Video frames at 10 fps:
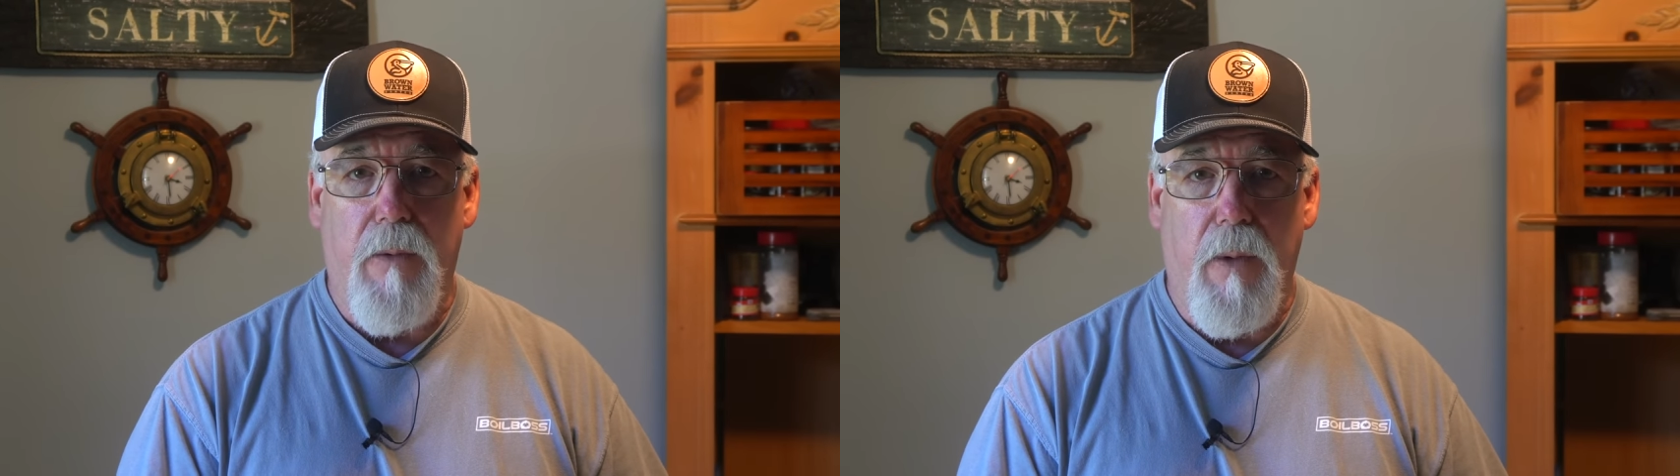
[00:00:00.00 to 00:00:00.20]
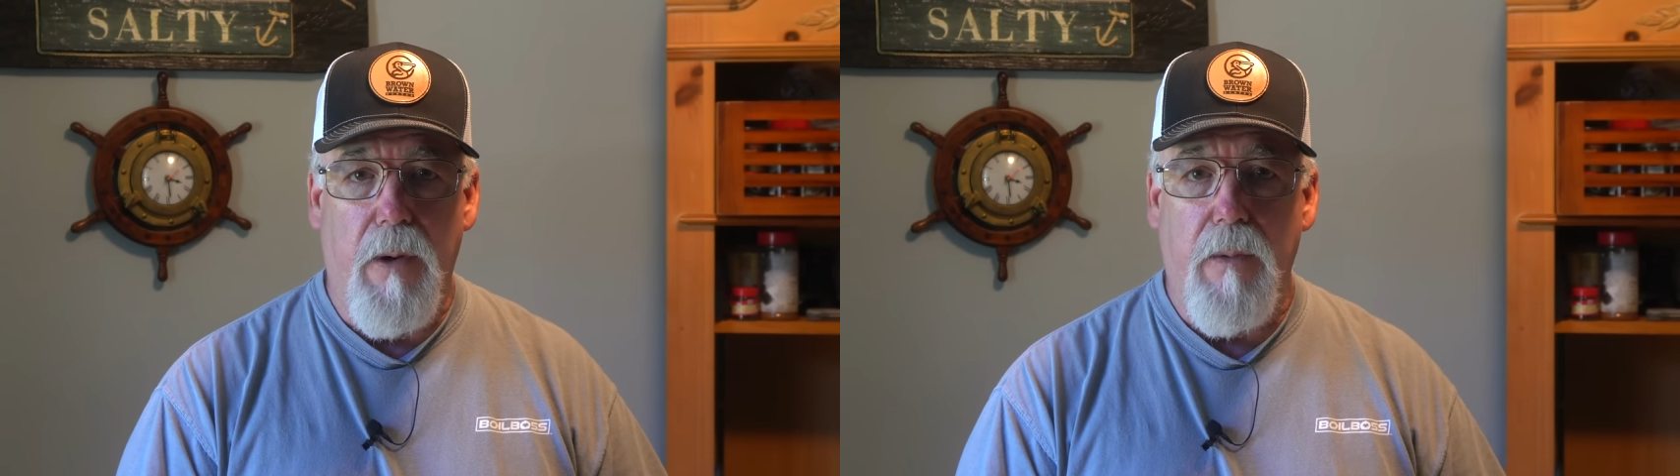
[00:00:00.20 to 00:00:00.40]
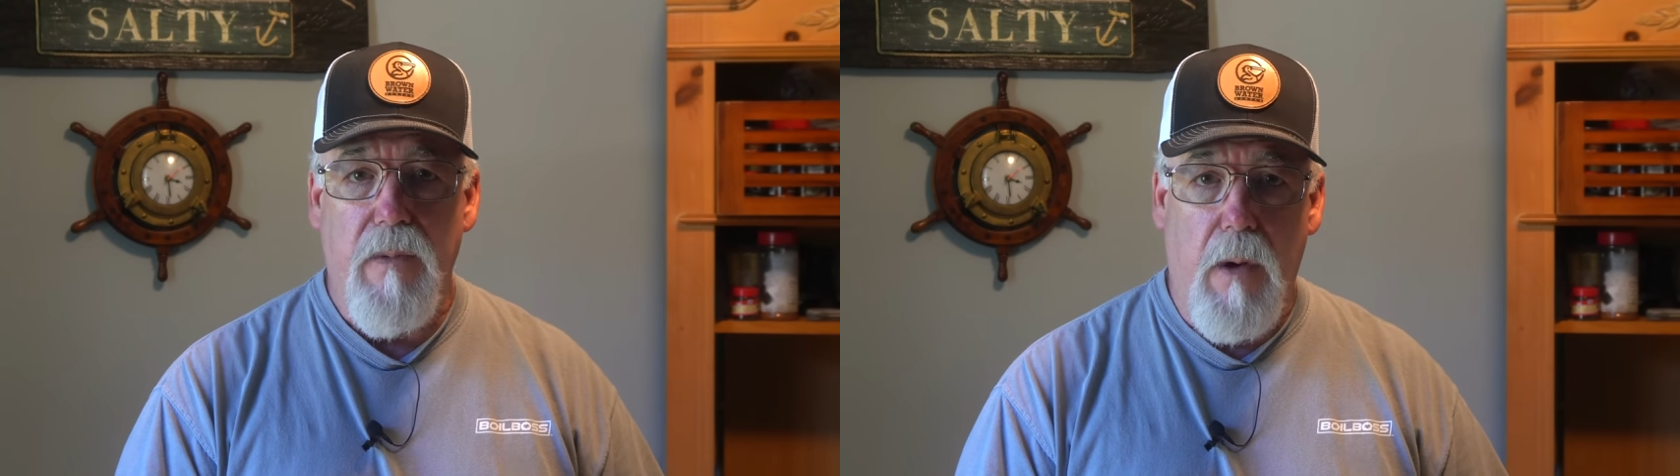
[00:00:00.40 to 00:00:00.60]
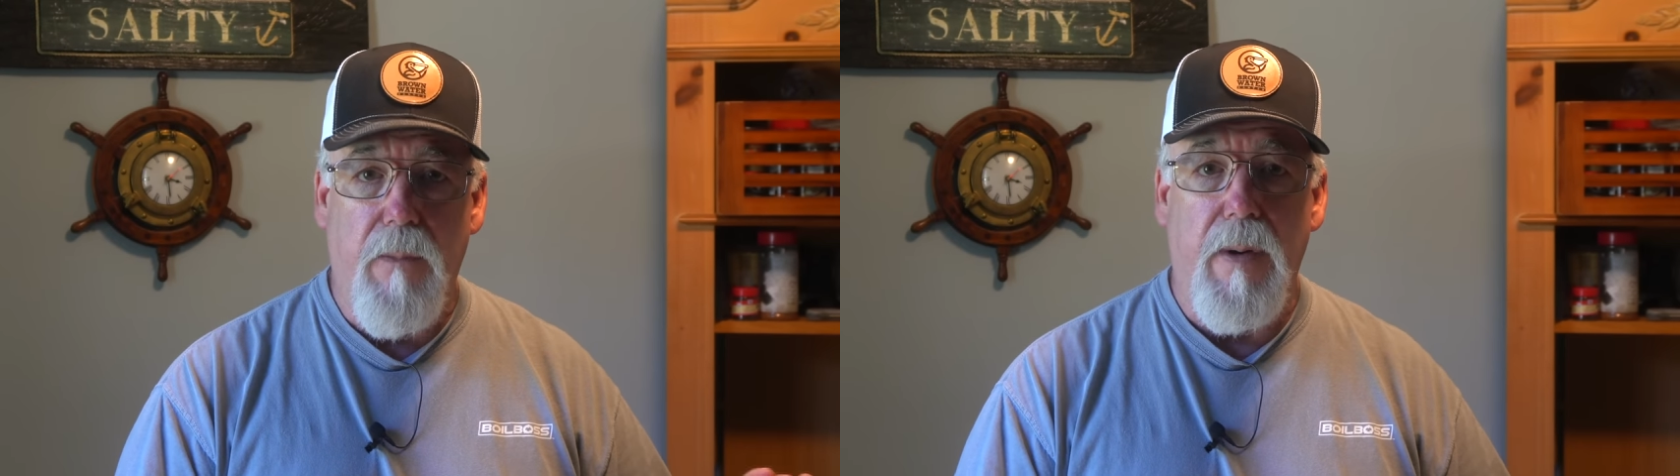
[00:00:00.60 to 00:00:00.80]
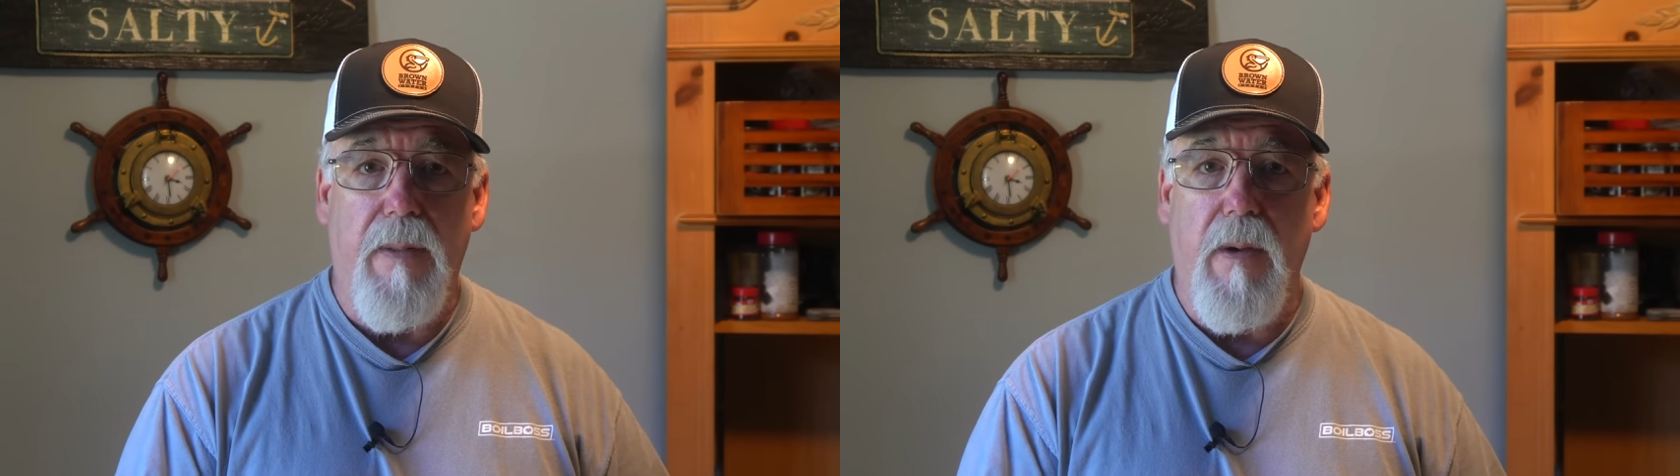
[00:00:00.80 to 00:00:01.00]
Grills
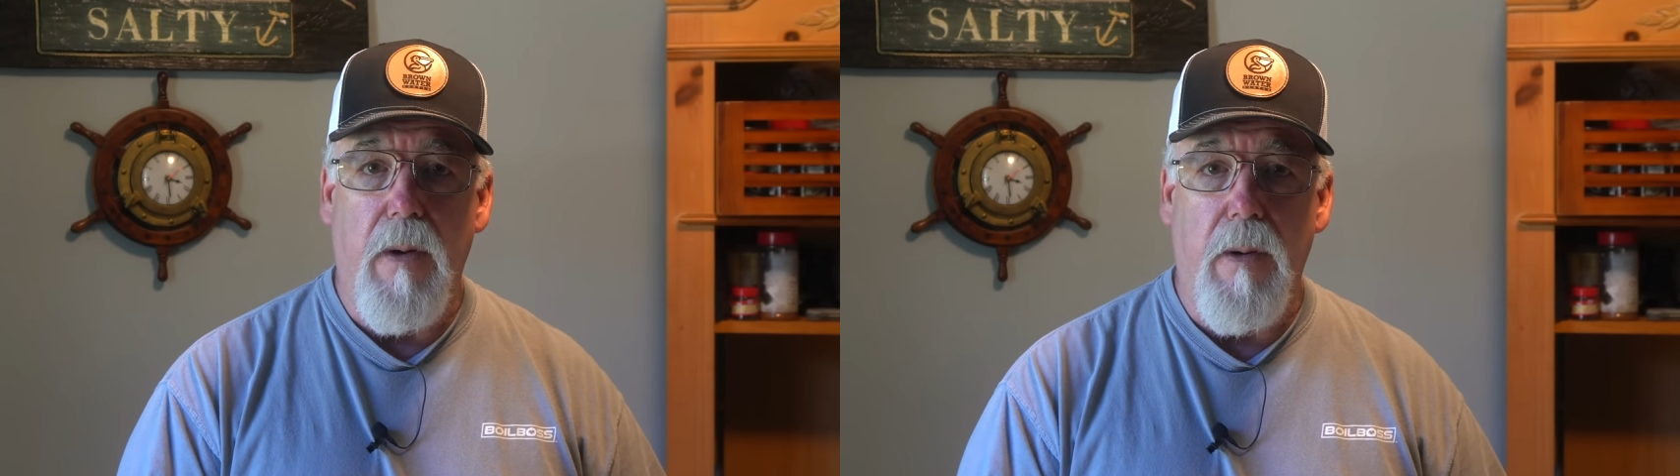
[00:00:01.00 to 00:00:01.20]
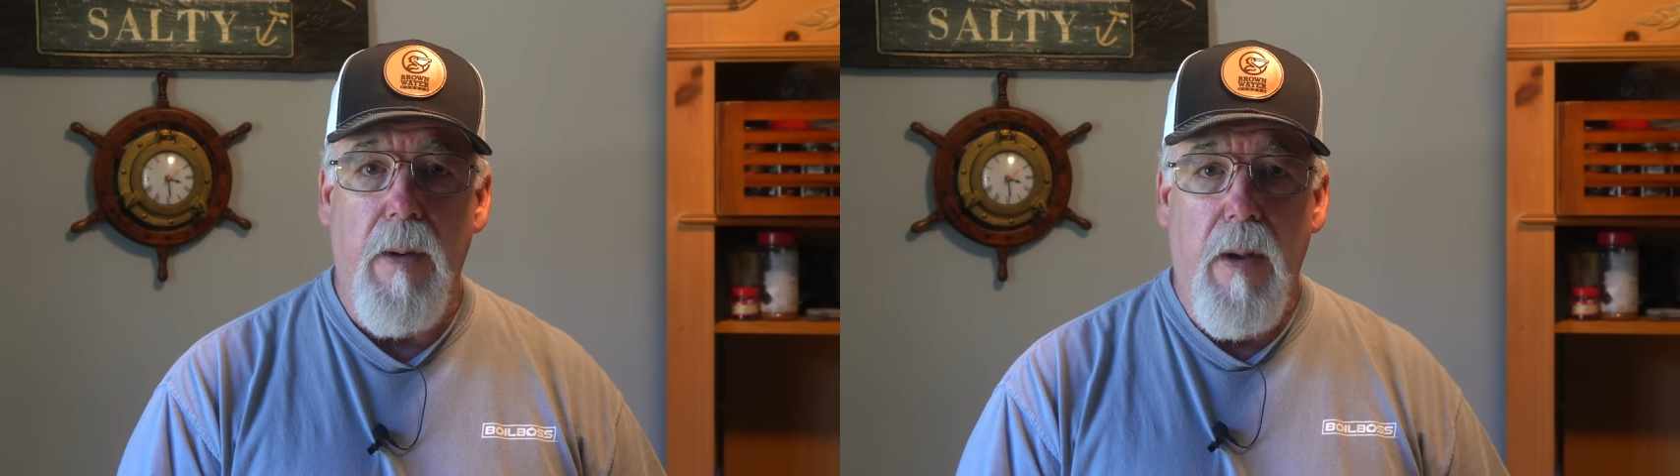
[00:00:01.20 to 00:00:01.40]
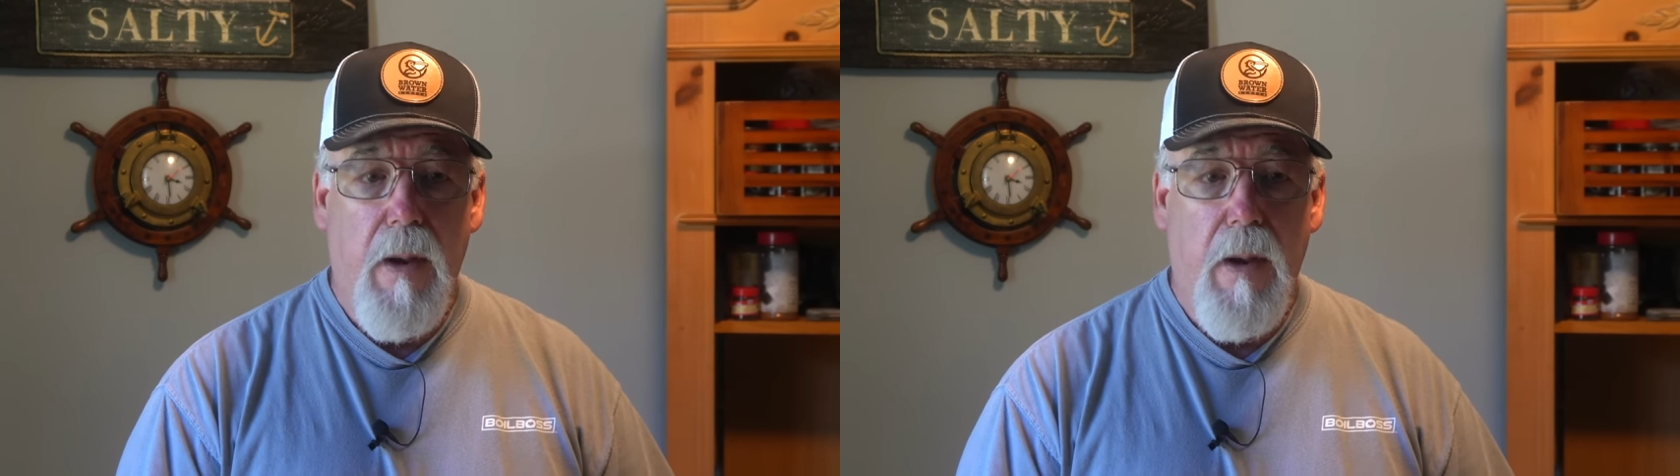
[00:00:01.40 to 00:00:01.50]
over at their